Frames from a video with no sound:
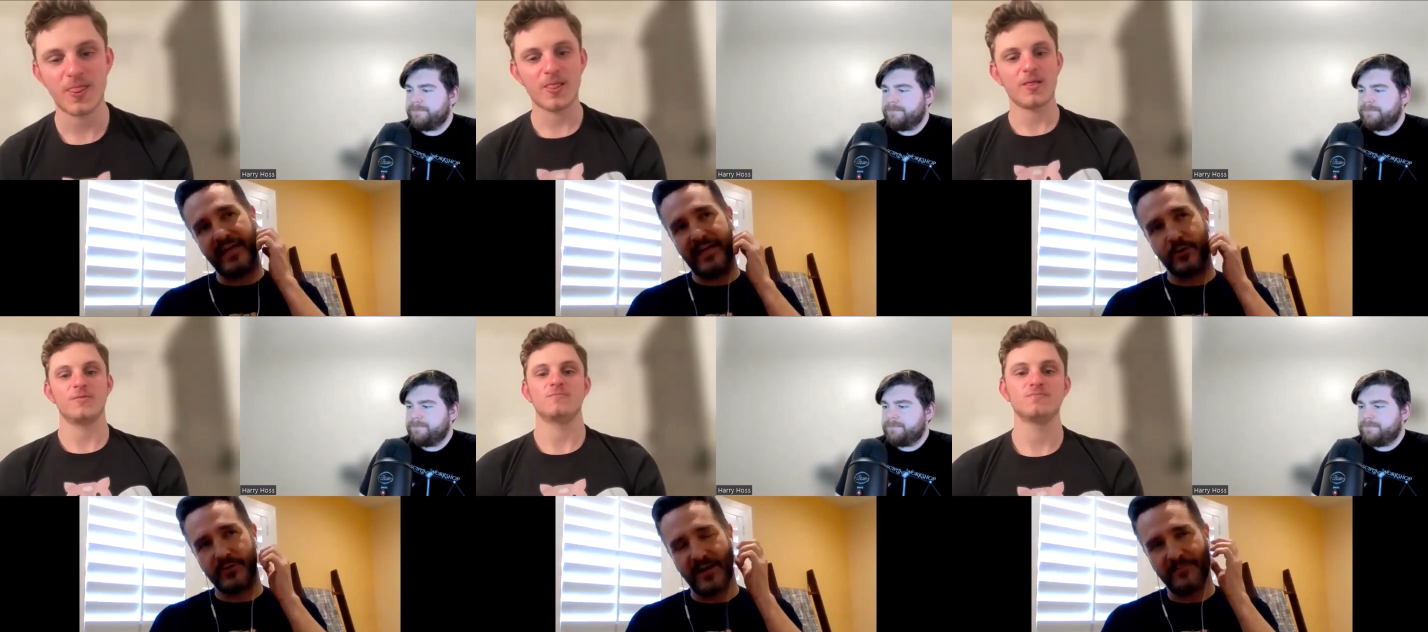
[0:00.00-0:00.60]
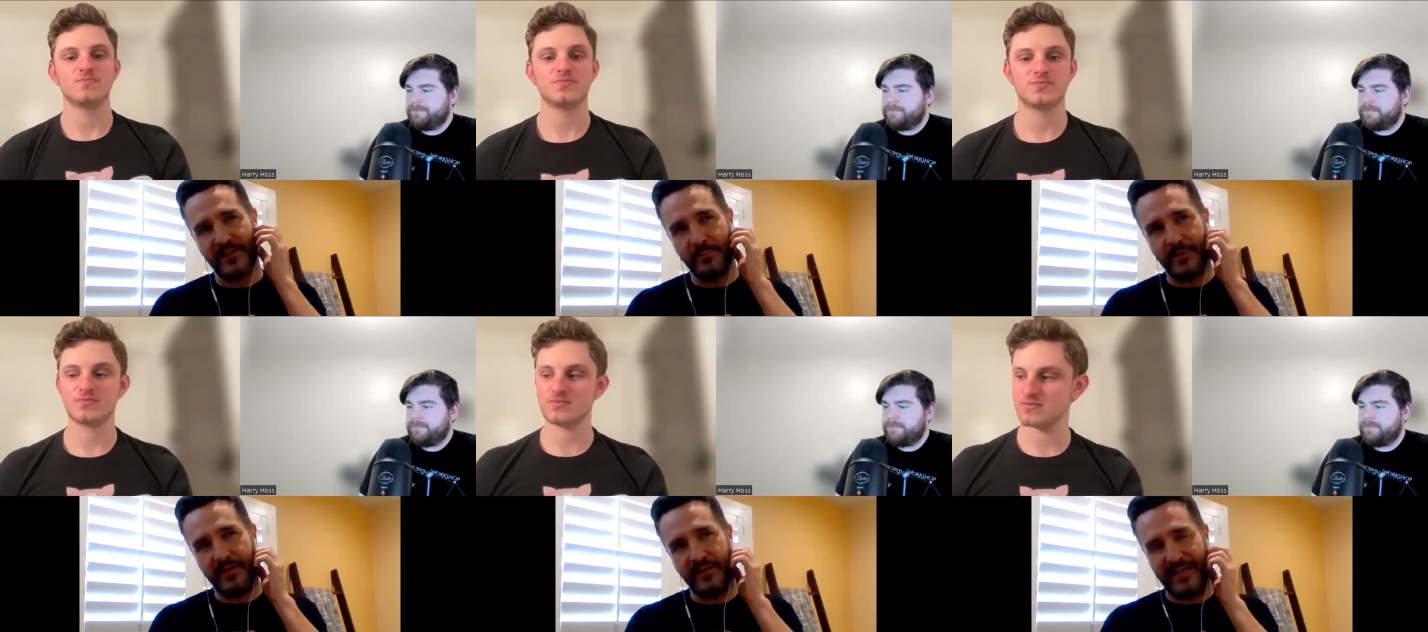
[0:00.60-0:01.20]
Speaker 1: it'll definitely
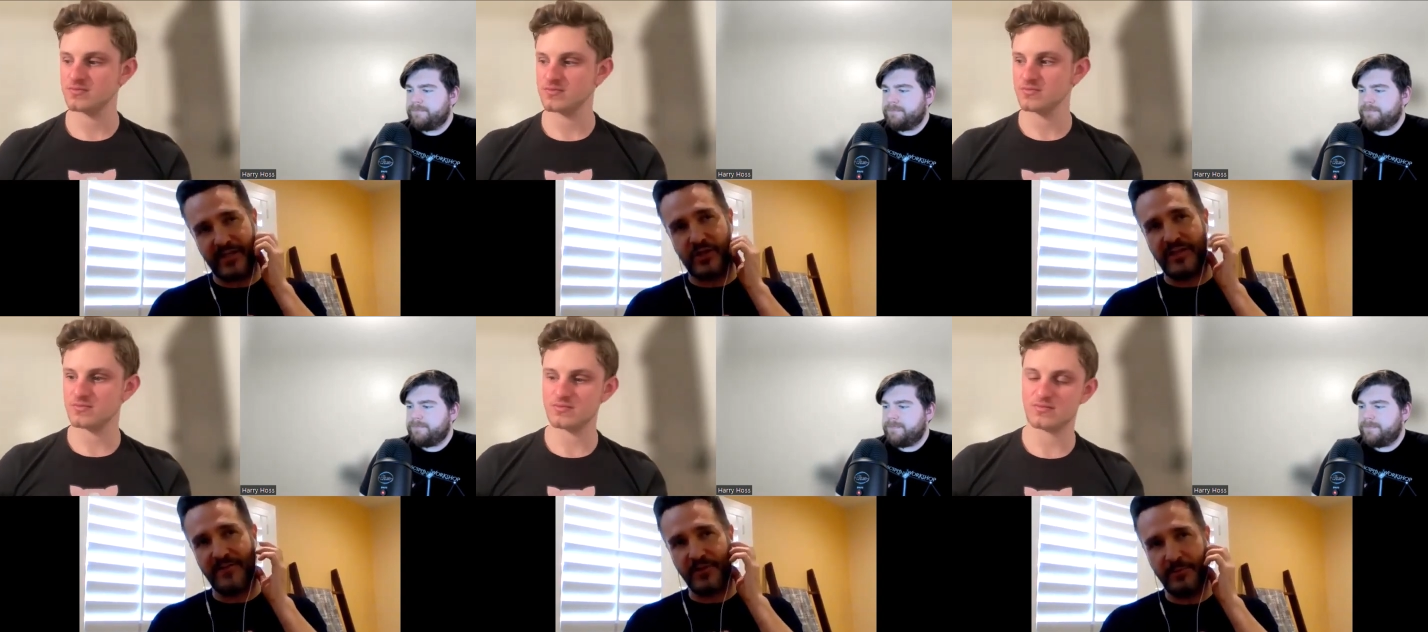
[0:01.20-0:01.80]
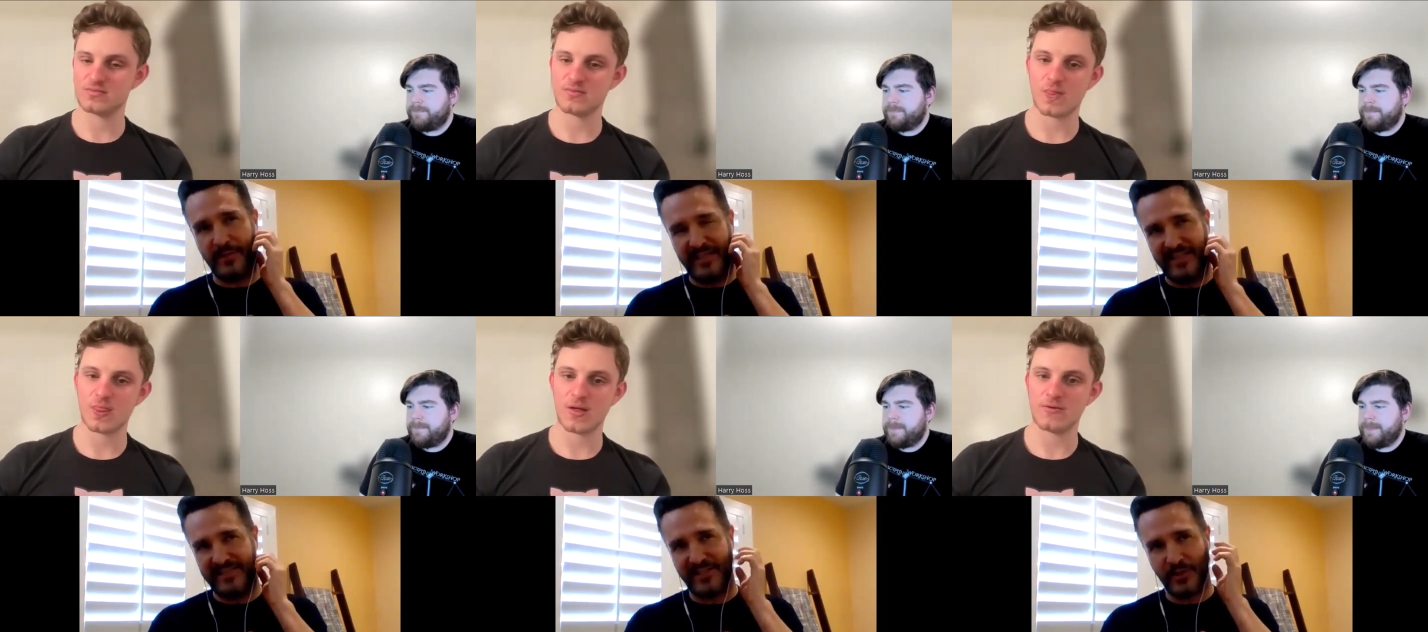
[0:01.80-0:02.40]
be, it could definitely
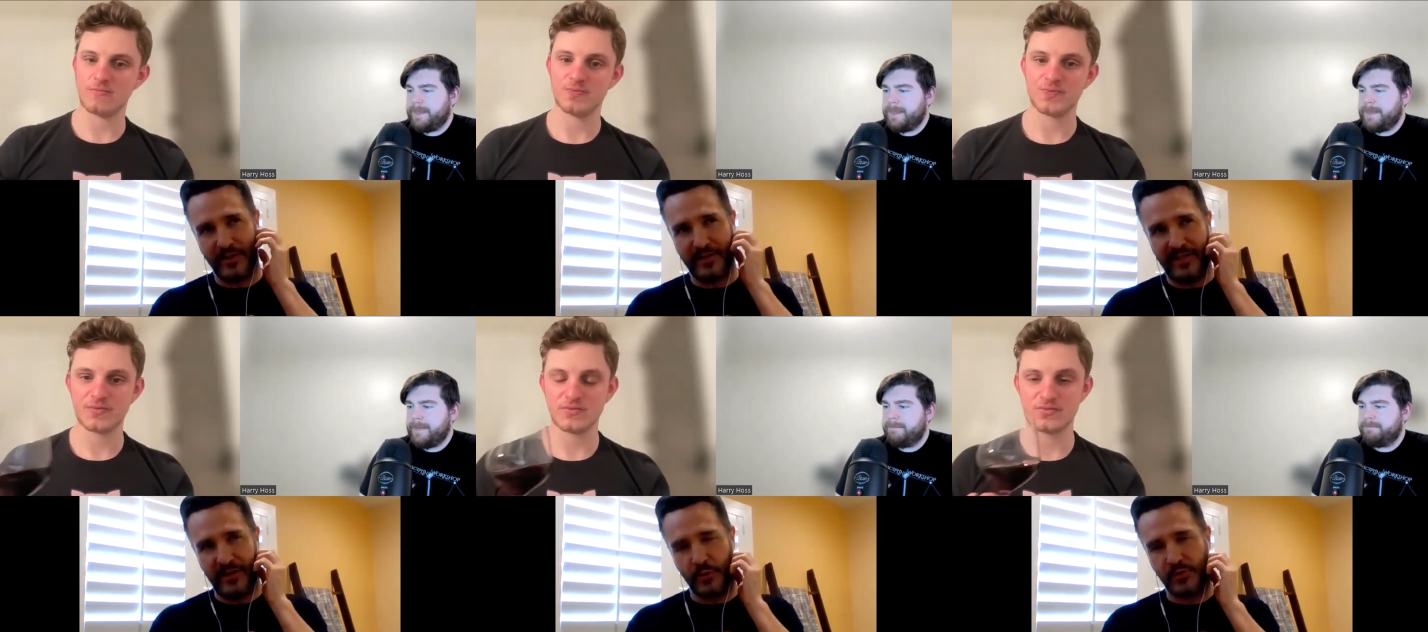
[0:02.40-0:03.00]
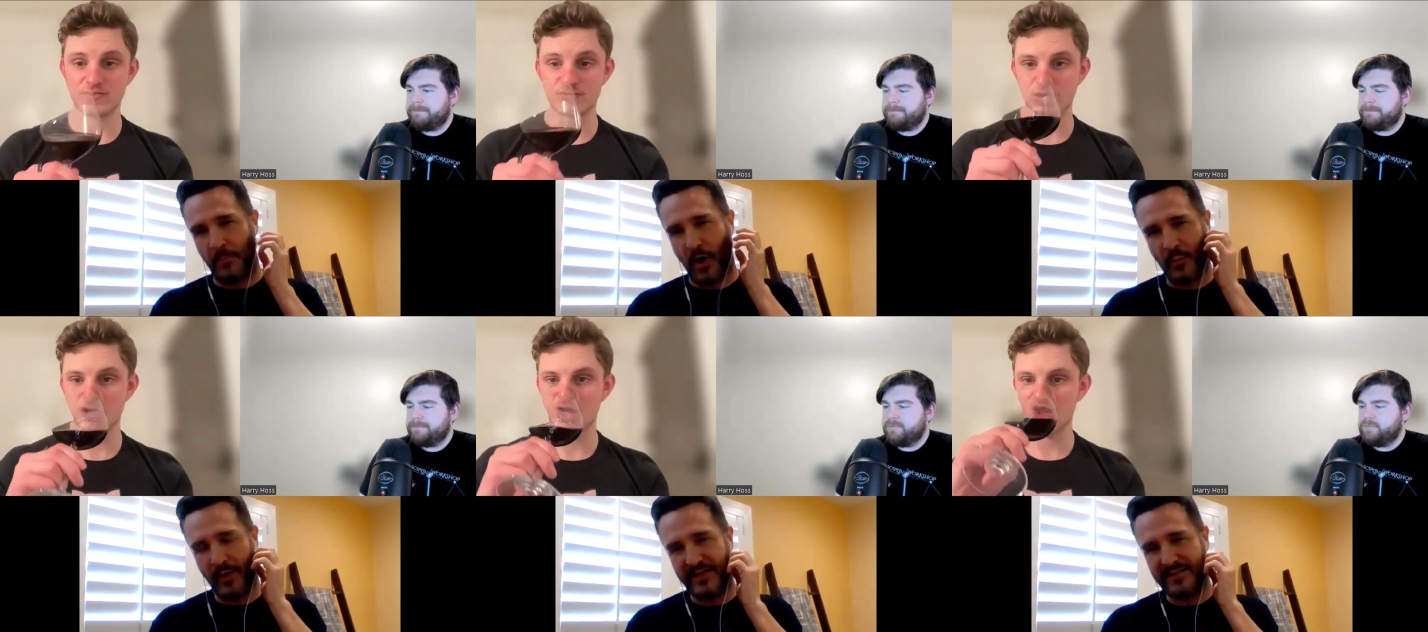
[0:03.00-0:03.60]
be easier in, in those
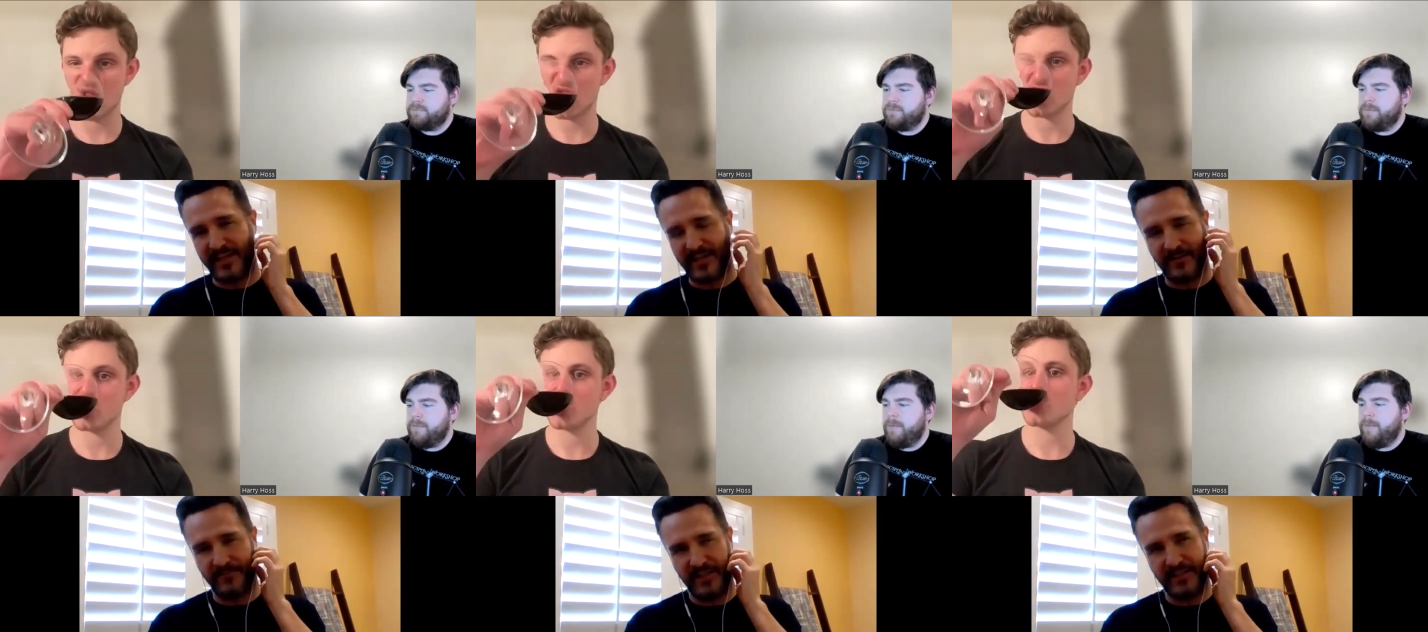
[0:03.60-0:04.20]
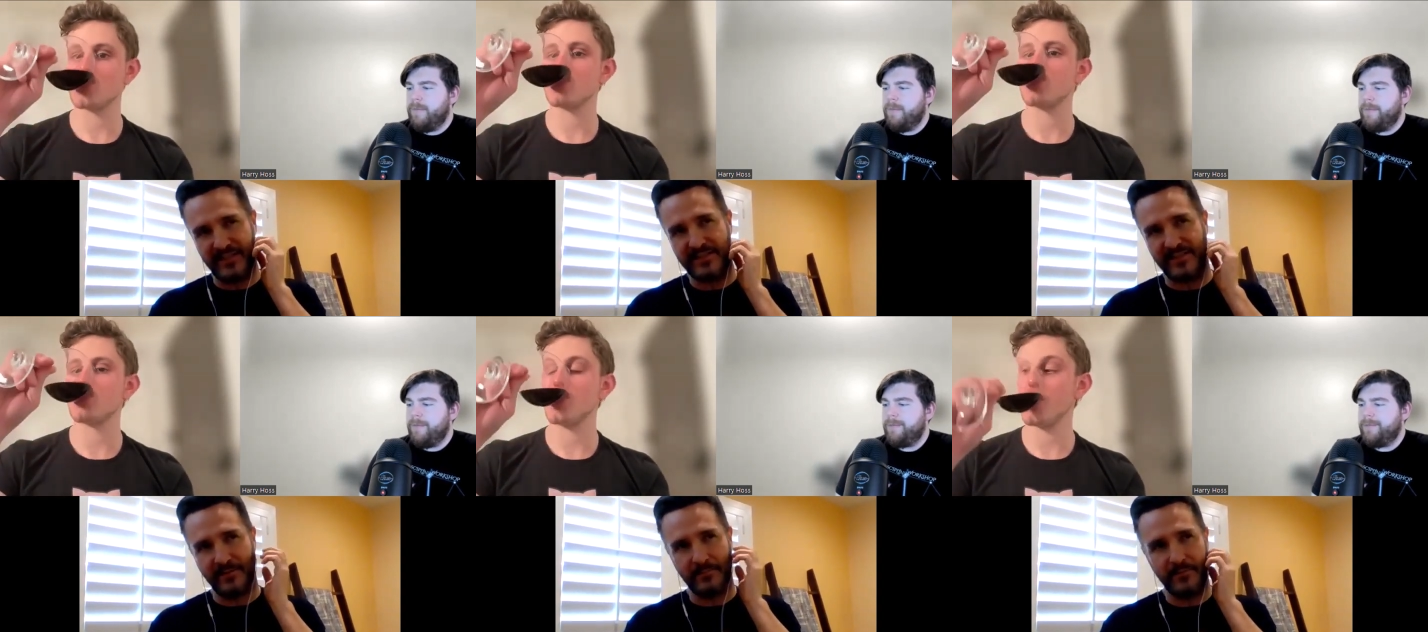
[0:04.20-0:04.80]
small ways, like
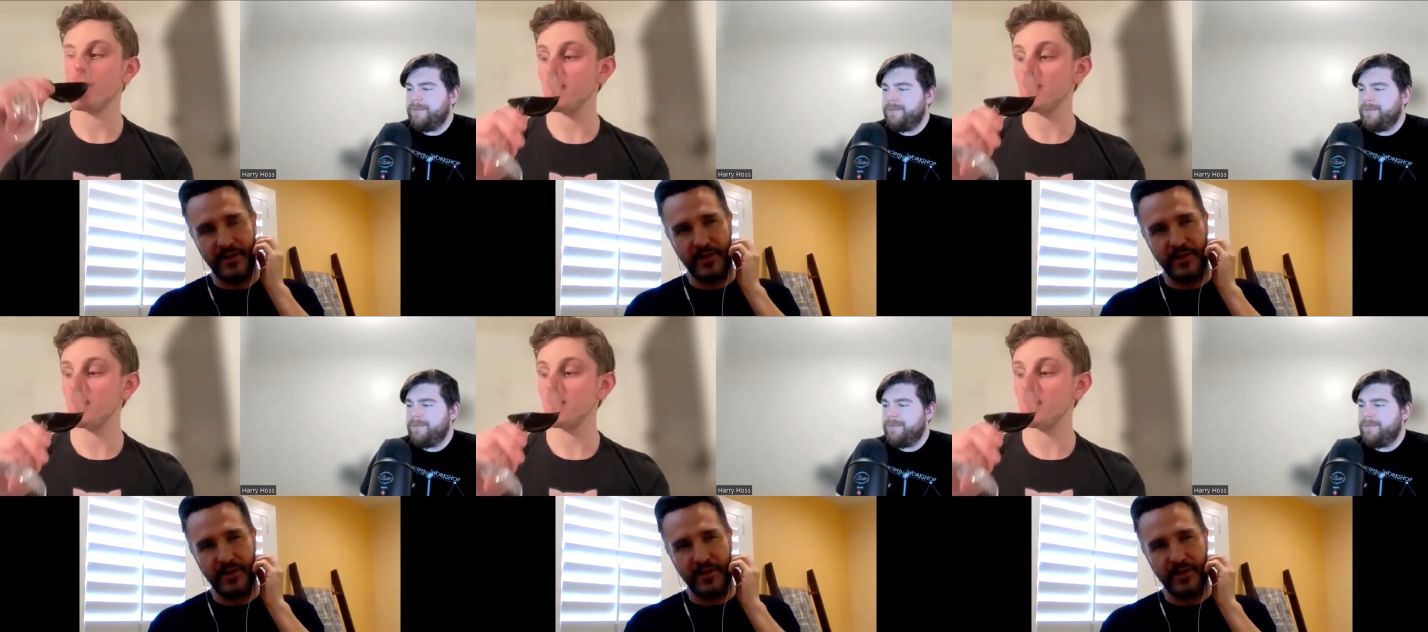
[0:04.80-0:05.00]
convenience. And, you